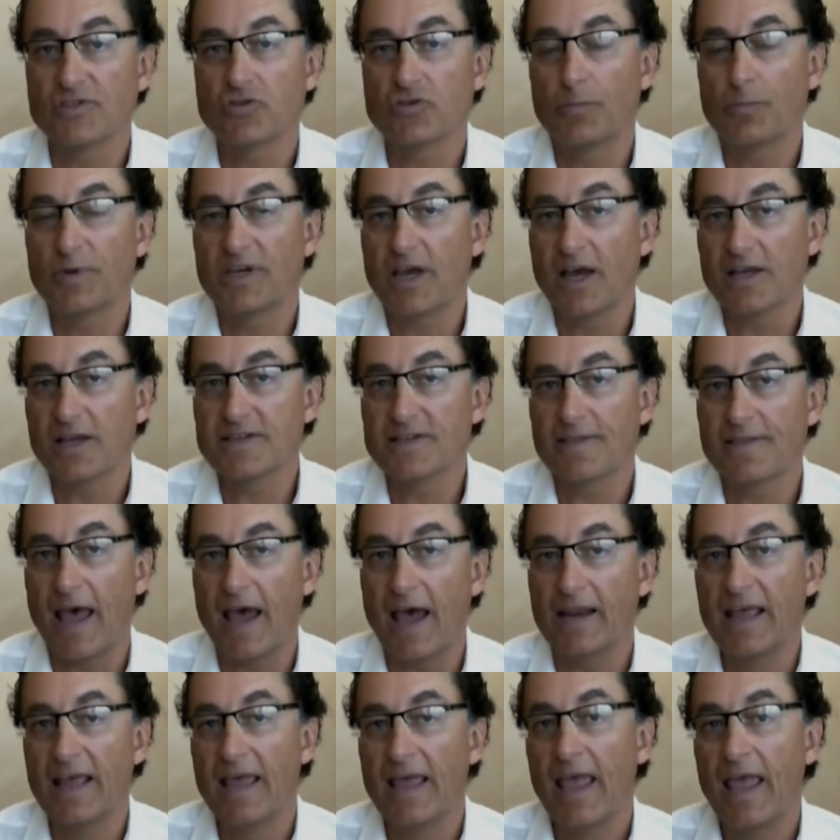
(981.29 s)
So because of
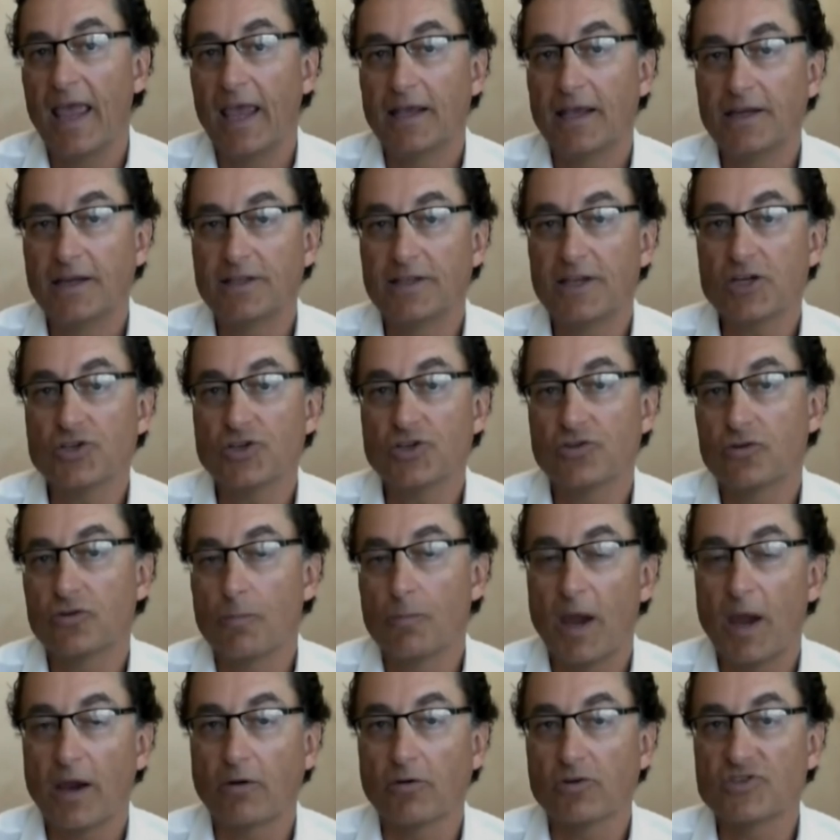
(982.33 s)
that, in addition to
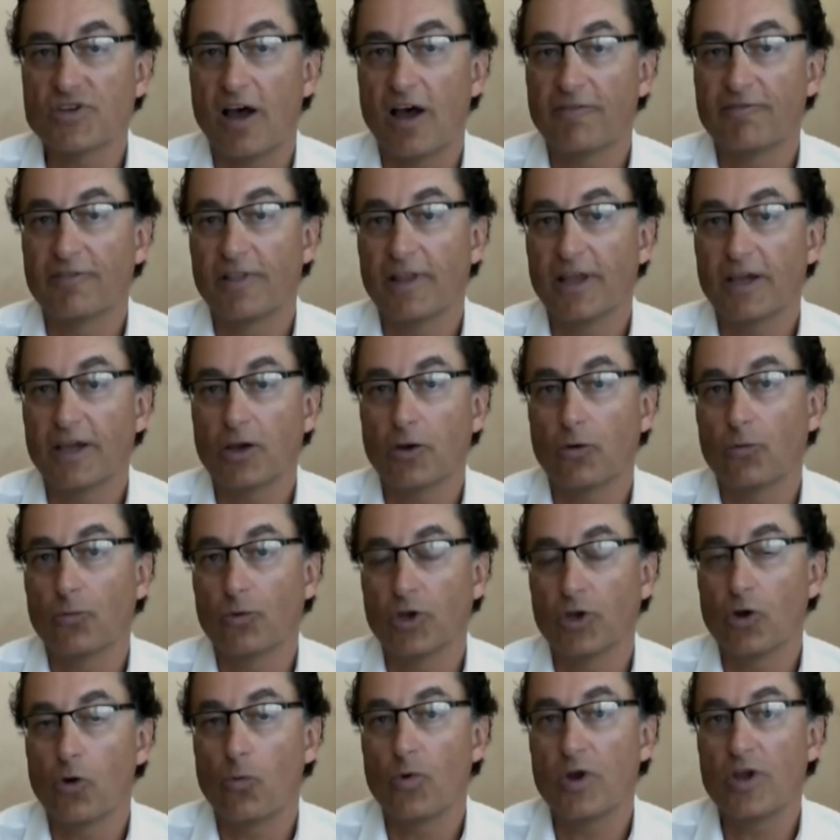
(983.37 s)
Microsoft Link,
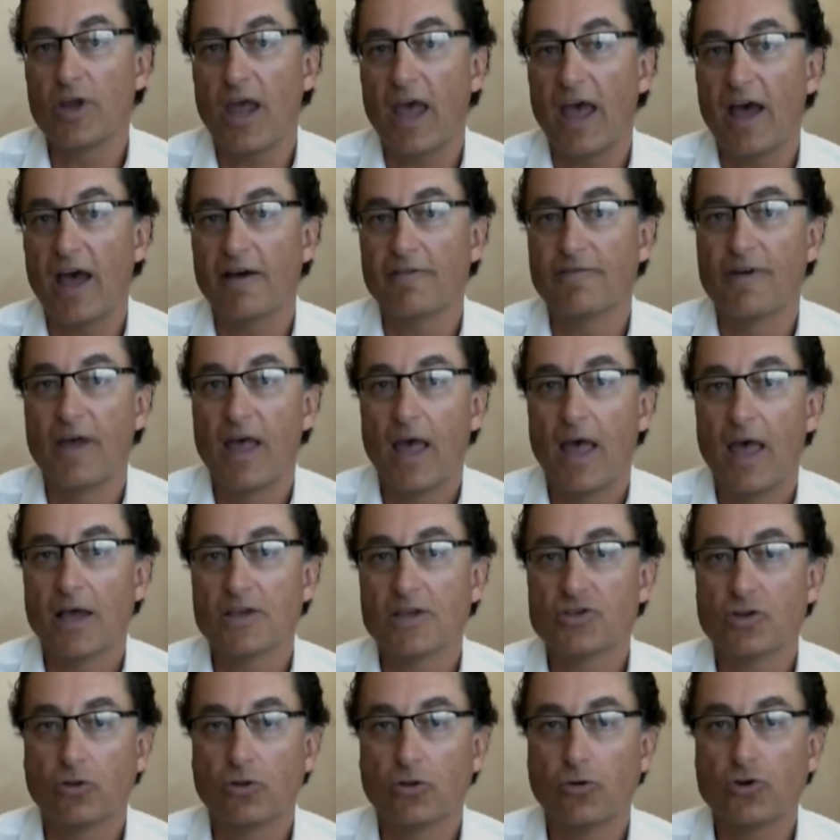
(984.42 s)
we have
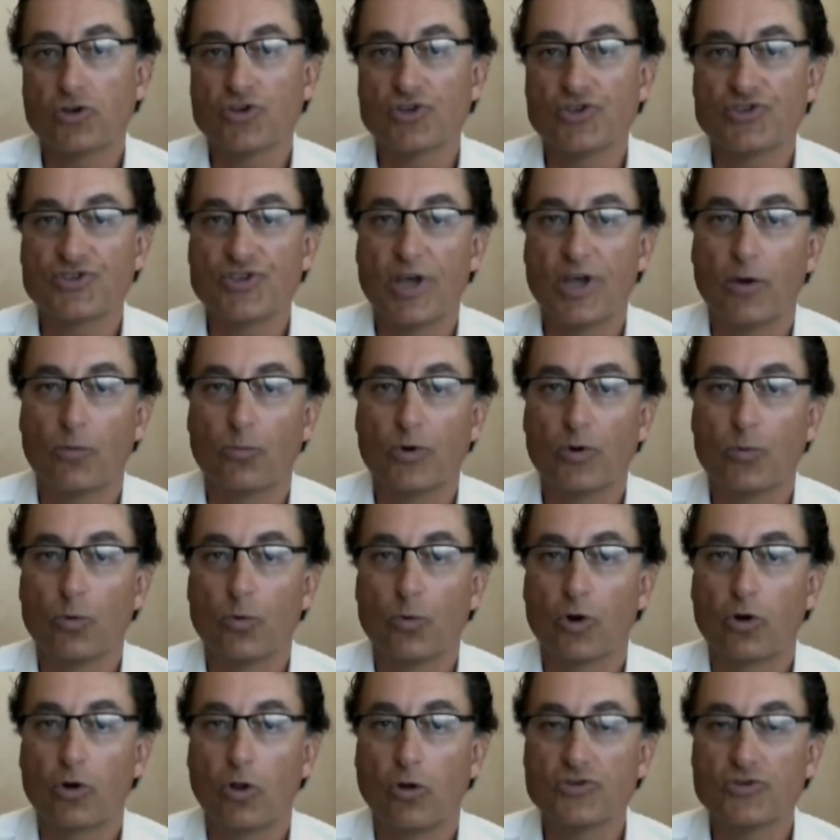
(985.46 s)
solutions that we
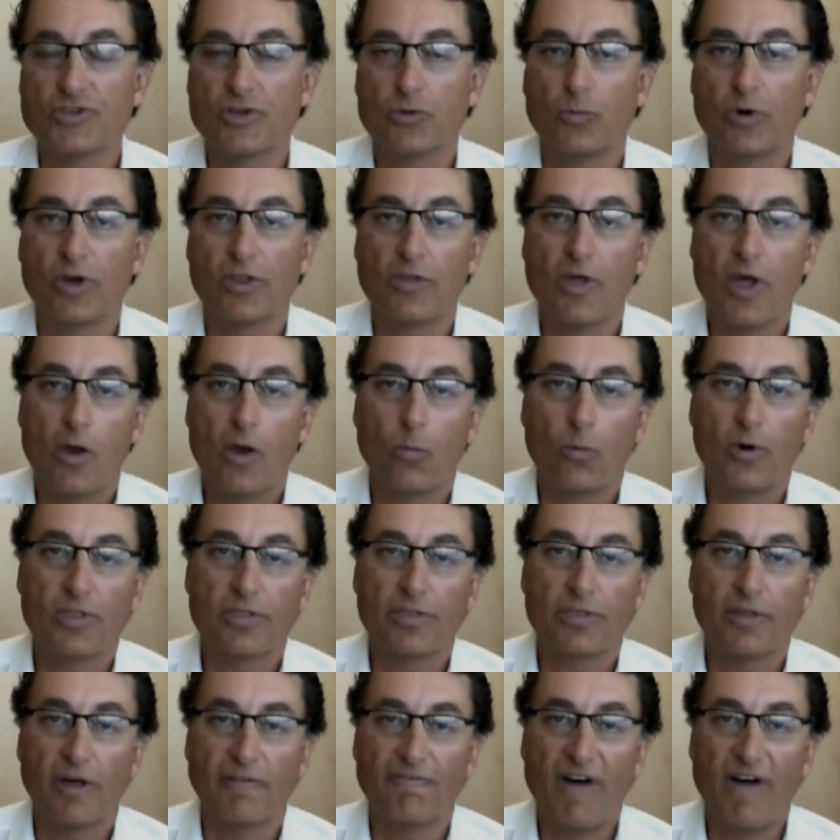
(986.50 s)
work closely with
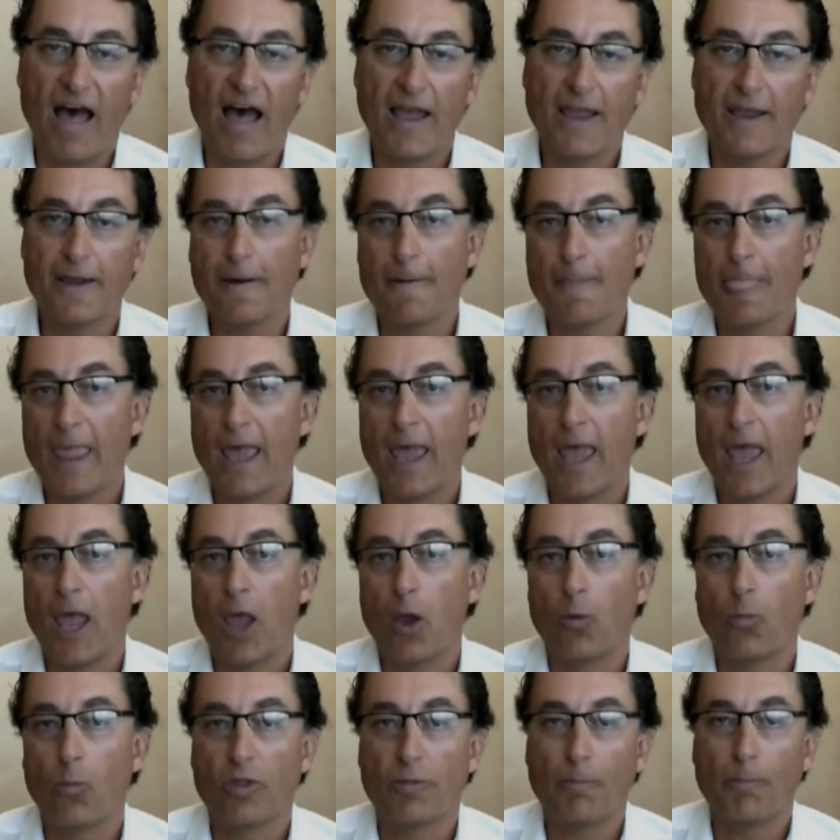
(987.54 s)
Avaya,
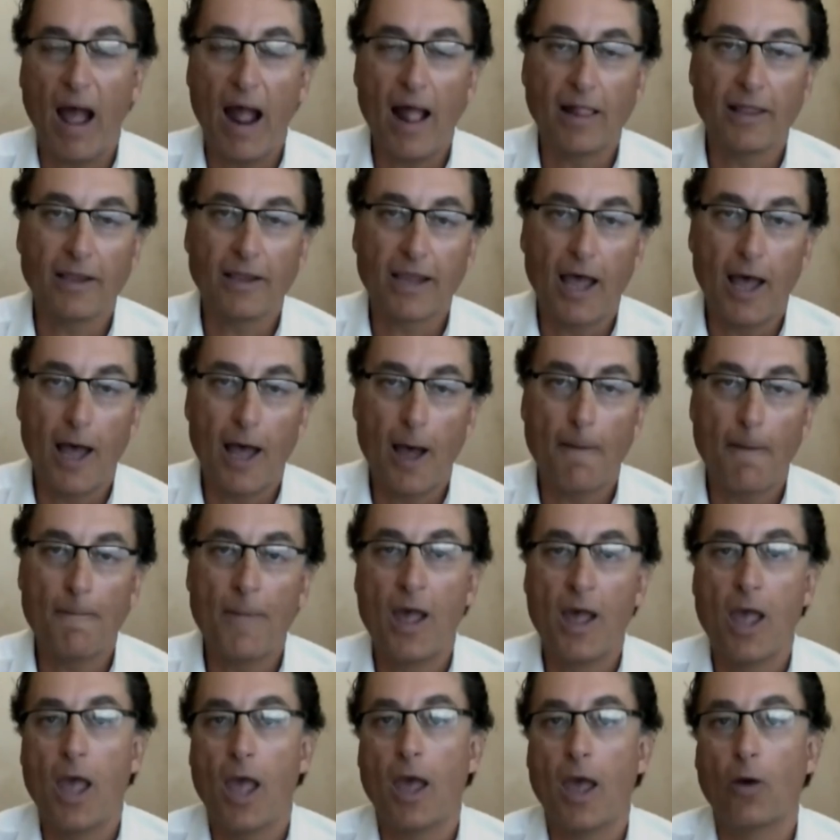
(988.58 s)
with Polycom,
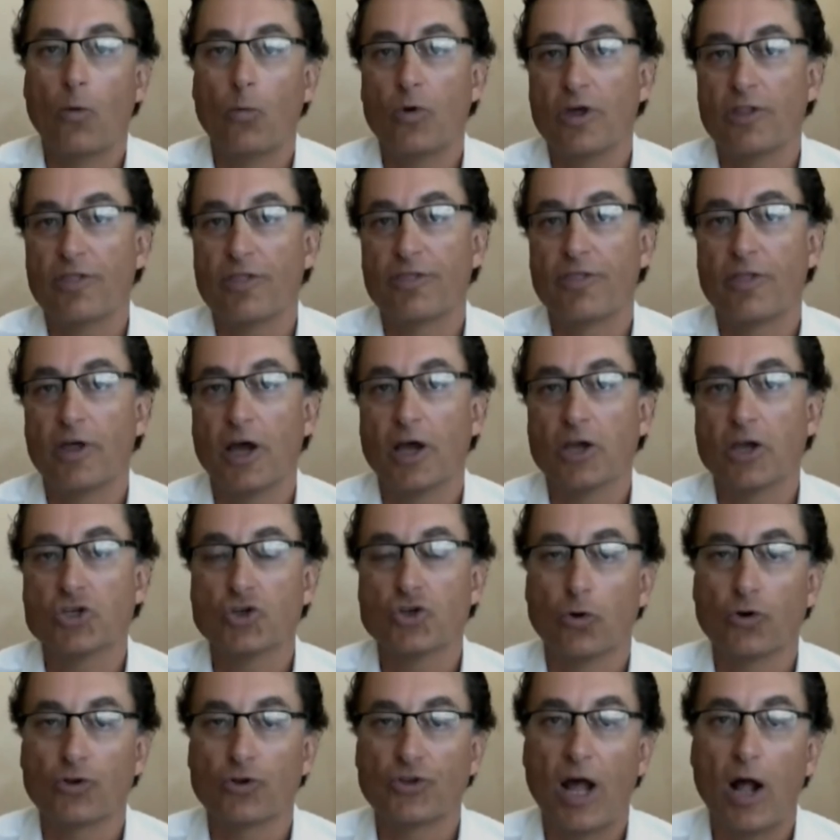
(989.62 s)
with
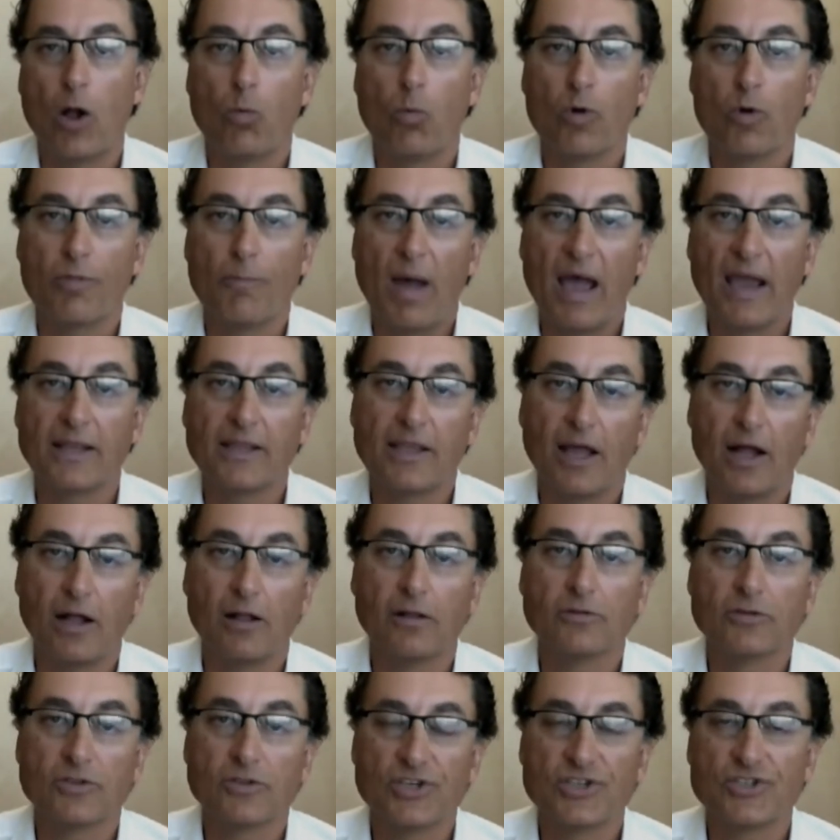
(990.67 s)
ShoreTel, with
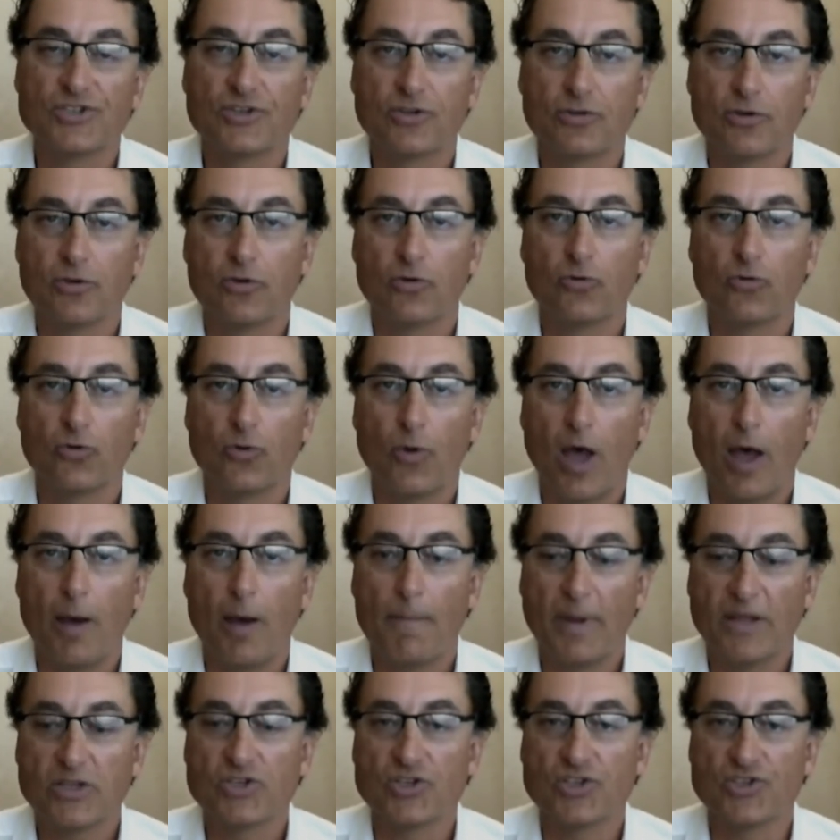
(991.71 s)
Mitel, just to
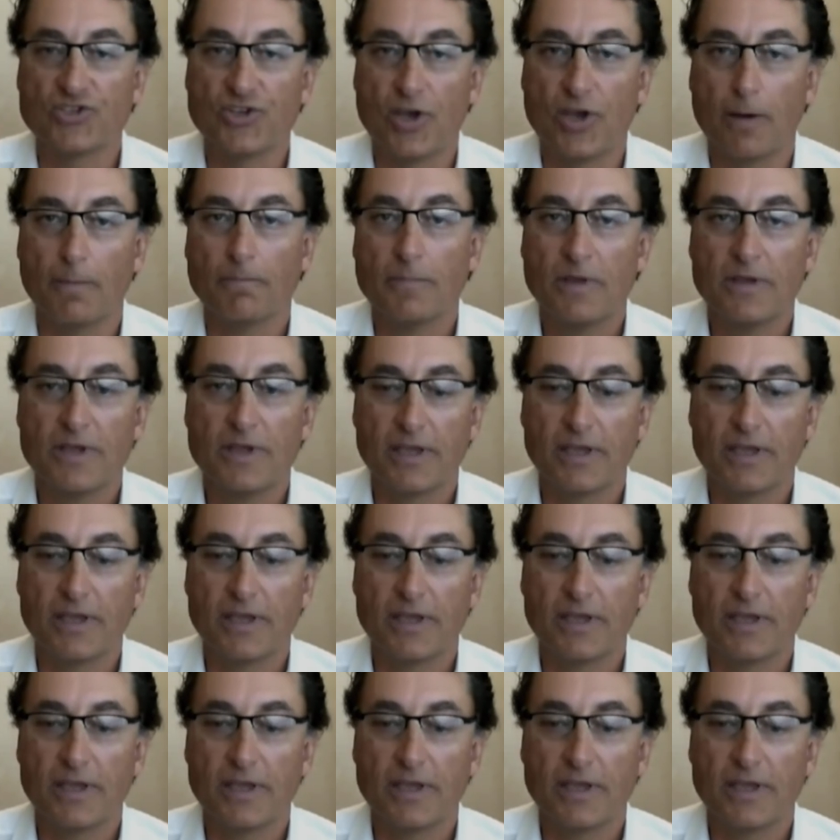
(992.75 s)
mention some.